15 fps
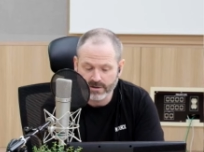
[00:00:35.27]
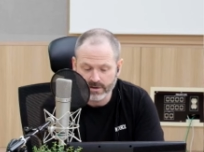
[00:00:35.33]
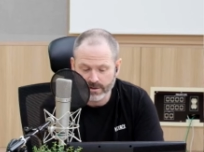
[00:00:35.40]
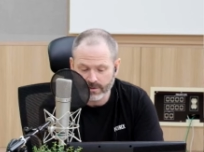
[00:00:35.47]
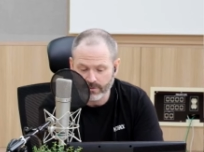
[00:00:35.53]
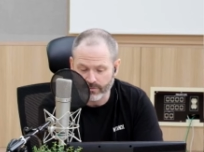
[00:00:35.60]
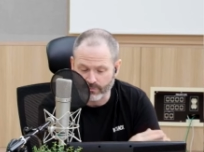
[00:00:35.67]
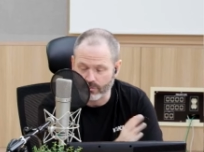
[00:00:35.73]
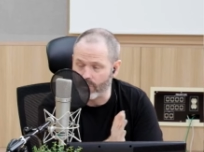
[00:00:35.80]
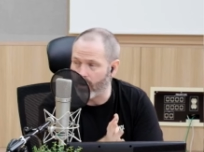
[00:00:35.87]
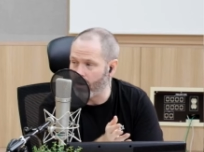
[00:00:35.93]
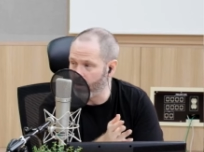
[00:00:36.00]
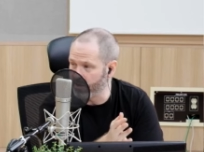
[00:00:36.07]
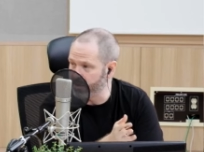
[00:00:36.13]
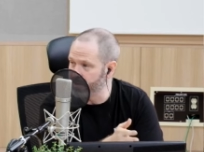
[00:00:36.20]
through
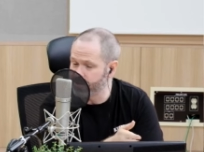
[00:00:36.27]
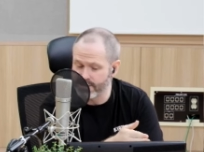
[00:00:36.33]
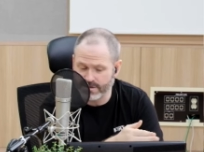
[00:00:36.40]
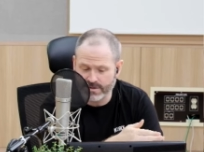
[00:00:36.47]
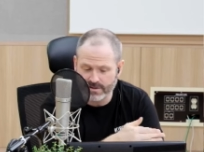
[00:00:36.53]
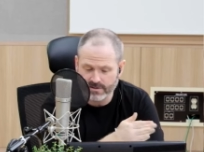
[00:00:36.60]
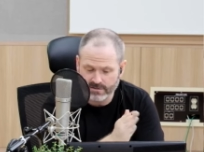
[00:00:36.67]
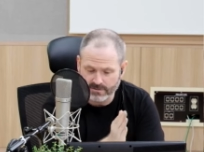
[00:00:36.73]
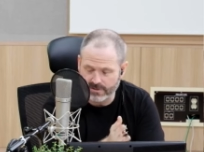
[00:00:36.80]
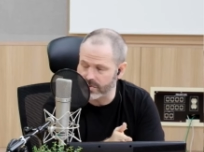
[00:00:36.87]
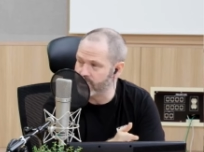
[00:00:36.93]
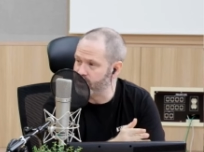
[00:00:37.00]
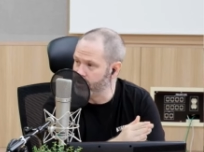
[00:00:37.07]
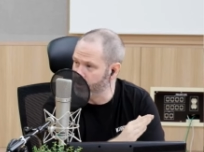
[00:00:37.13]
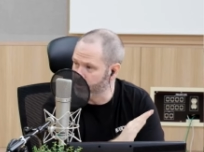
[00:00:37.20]
August
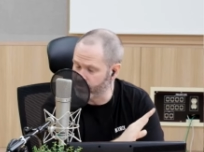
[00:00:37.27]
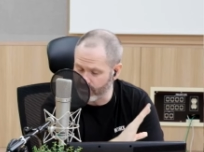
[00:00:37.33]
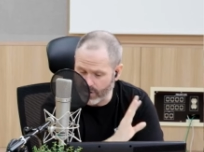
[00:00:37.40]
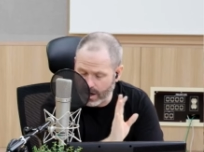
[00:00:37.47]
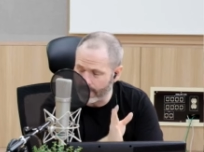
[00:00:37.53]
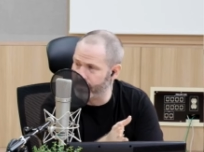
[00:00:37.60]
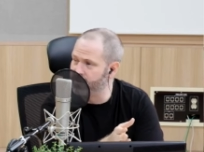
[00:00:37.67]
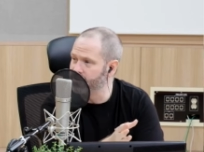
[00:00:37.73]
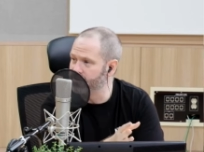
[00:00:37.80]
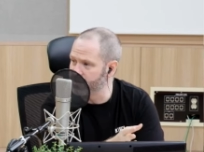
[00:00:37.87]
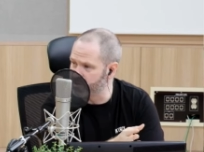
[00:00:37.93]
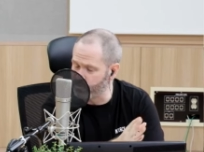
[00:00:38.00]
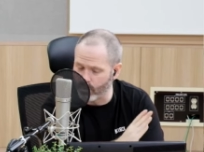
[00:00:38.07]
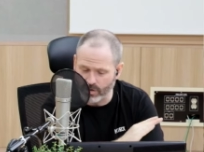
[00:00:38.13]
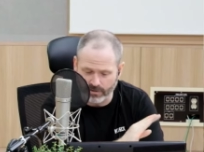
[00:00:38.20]
this year. So up to
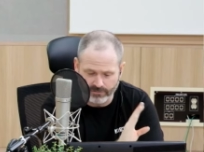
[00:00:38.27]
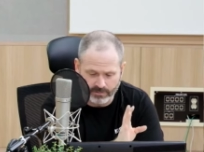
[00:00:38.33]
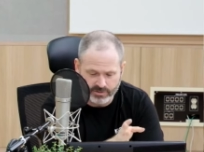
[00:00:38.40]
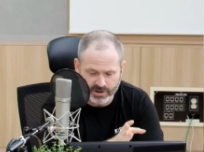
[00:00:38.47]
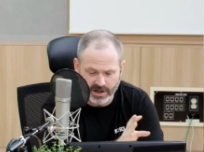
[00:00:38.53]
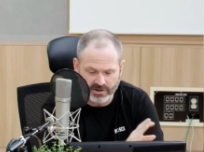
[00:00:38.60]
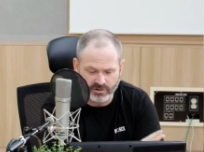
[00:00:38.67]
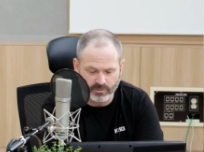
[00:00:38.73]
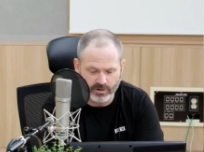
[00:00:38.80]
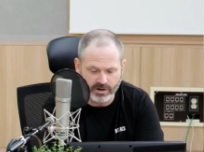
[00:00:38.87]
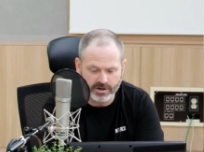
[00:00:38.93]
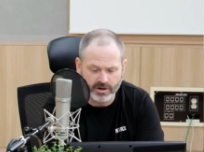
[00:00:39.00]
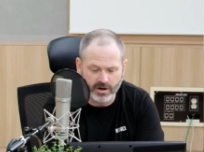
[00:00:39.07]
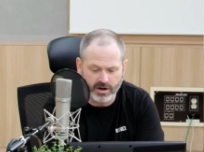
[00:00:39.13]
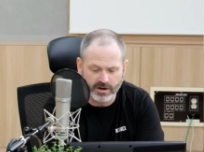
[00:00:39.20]
this point from January
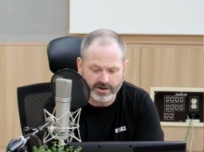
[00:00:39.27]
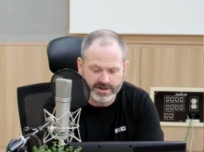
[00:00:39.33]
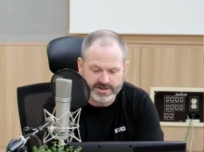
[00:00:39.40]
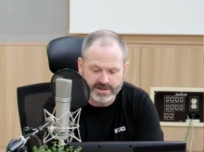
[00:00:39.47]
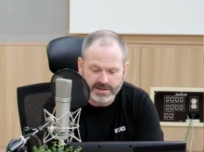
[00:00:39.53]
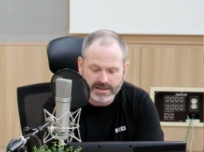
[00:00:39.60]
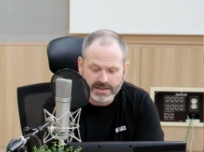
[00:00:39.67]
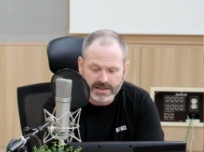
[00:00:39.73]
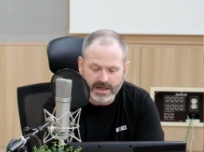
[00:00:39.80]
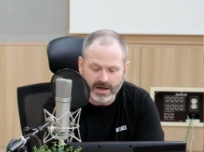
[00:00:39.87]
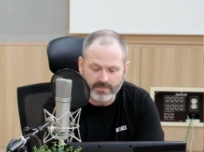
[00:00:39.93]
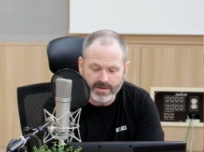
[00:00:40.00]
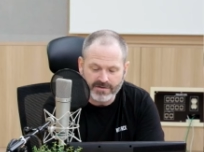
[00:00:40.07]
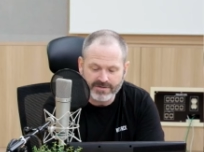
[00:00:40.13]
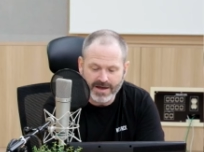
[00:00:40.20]
mm-hmm. to August.
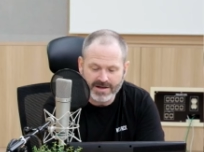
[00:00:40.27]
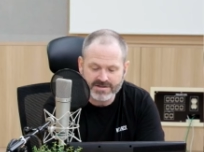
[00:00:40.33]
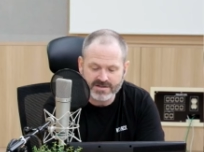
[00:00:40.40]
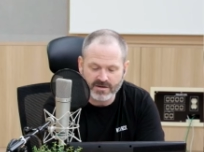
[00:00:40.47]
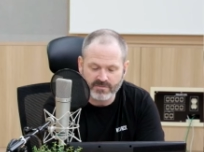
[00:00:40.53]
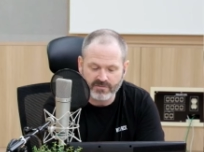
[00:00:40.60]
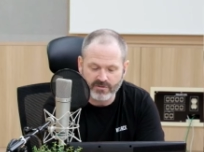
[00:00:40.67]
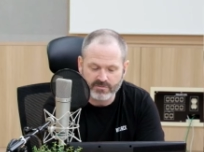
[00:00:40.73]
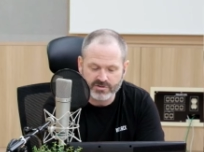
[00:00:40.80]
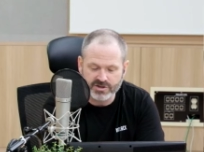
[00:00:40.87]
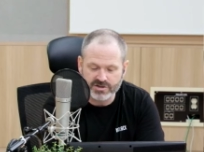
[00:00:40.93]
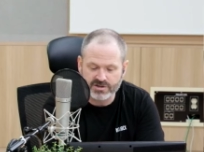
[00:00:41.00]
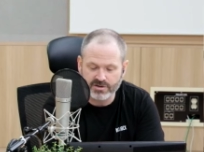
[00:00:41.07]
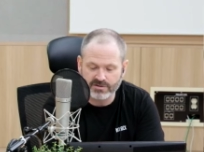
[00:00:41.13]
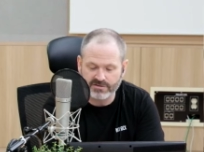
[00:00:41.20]
Um, and that's up from
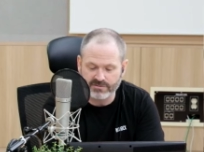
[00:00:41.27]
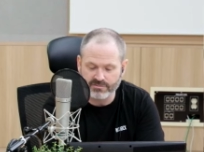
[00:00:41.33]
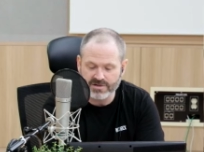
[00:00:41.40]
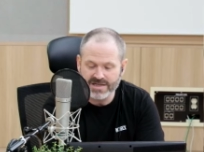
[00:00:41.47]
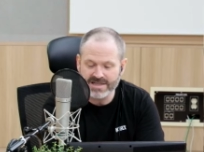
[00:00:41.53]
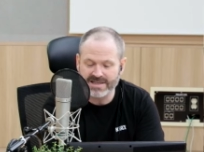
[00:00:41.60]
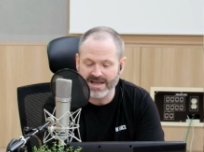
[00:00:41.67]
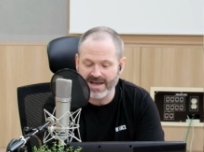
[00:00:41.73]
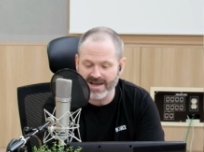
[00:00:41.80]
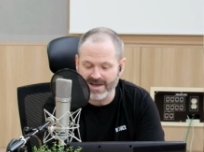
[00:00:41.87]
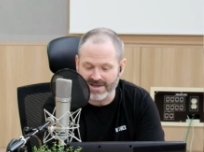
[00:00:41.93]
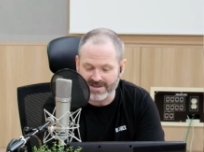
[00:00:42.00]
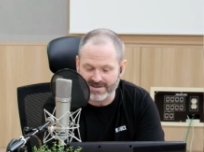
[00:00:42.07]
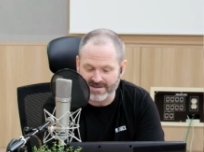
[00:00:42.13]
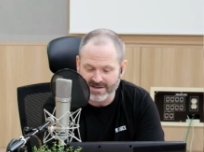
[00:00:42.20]
just three
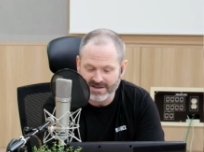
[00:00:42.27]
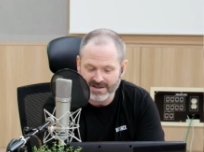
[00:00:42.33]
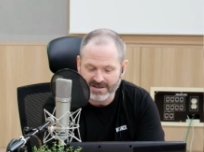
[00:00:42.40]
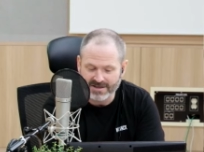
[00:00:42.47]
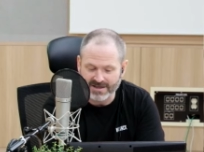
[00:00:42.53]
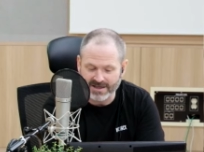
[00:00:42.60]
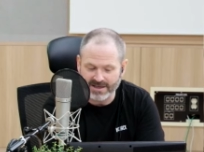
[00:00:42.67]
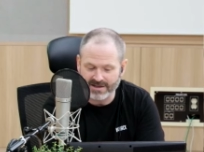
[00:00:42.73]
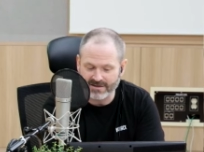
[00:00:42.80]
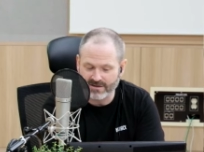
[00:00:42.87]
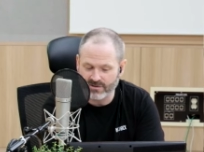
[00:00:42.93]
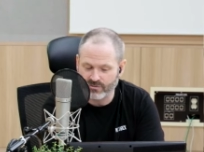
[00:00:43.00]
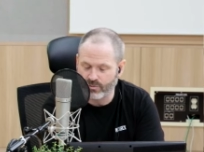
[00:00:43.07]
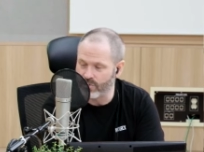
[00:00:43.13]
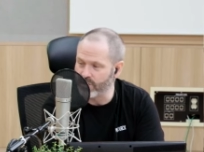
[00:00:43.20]
days in twenty